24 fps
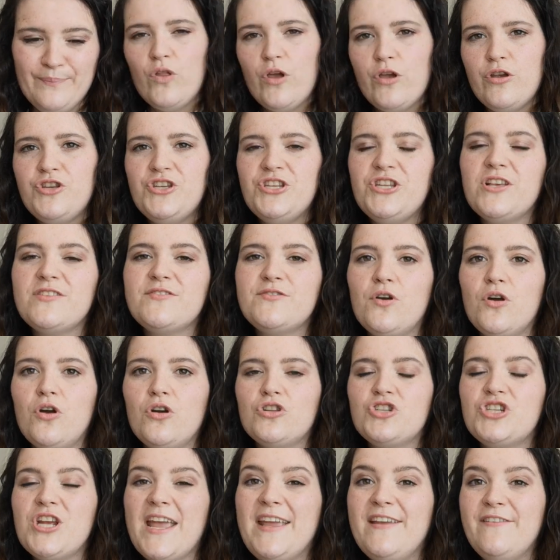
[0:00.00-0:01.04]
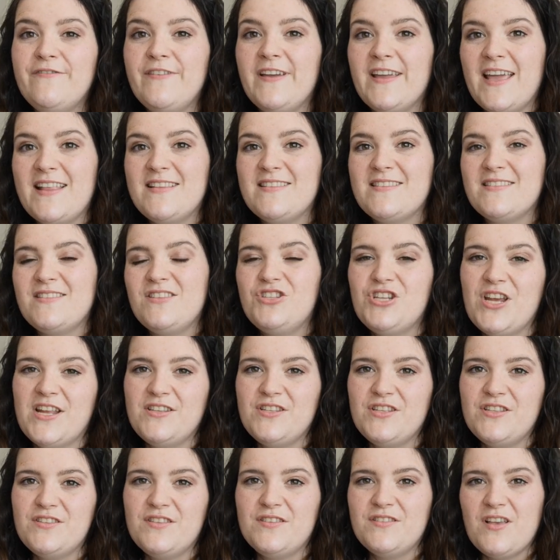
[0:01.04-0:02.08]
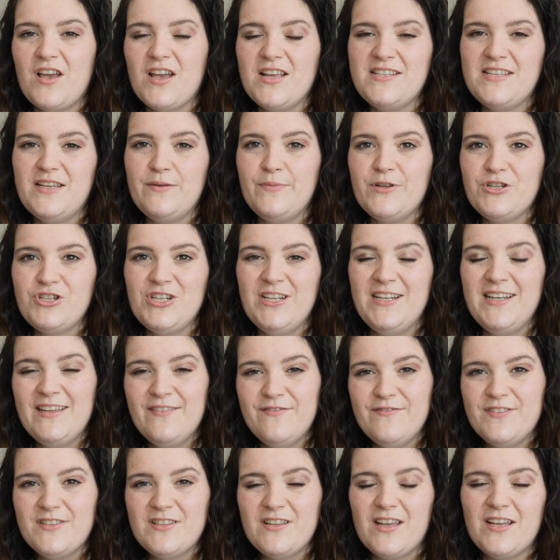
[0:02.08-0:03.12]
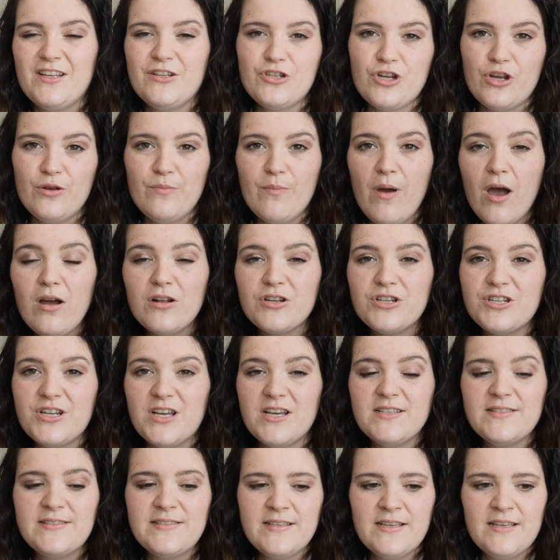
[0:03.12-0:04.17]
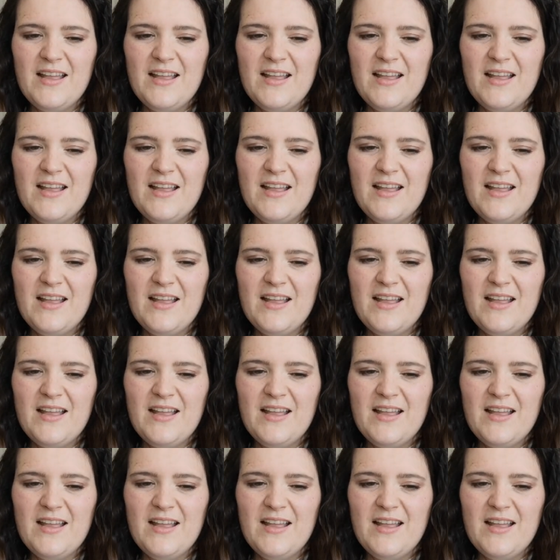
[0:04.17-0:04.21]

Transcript: Although she does not chafe against the gendered society in which she lives like Jo March does,